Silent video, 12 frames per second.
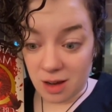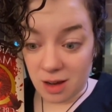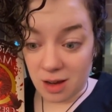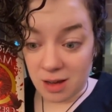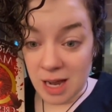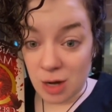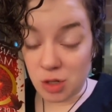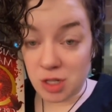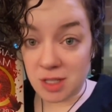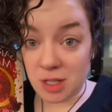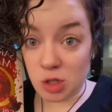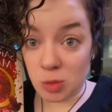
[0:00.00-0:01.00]
now she's
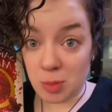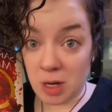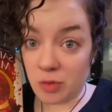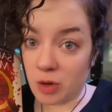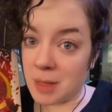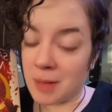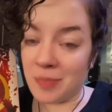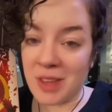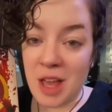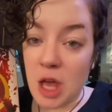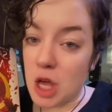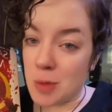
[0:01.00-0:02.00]
like super powerful. I mean,
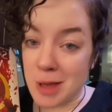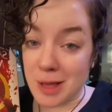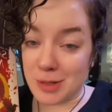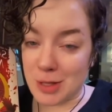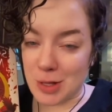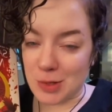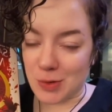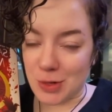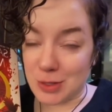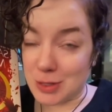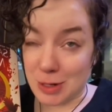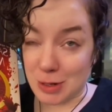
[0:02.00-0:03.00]
it makes sense for
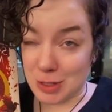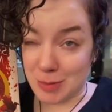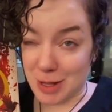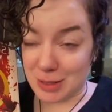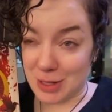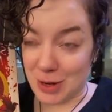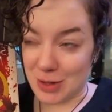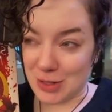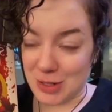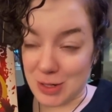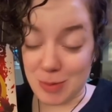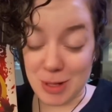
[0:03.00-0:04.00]
Sarah J. Maas
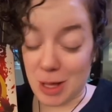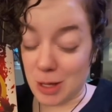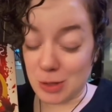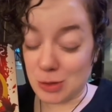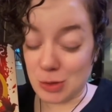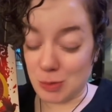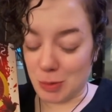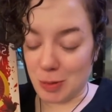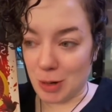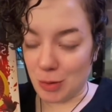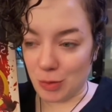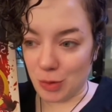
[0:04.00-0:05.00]
character to be like super
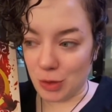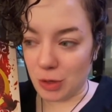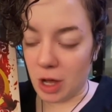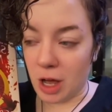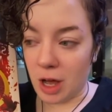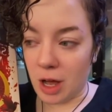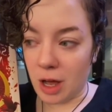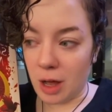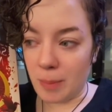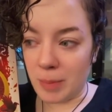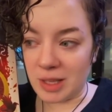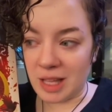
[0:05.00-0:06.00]
powerful. Uh,
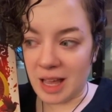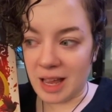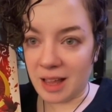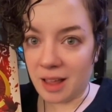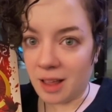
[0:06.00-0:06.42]
but like,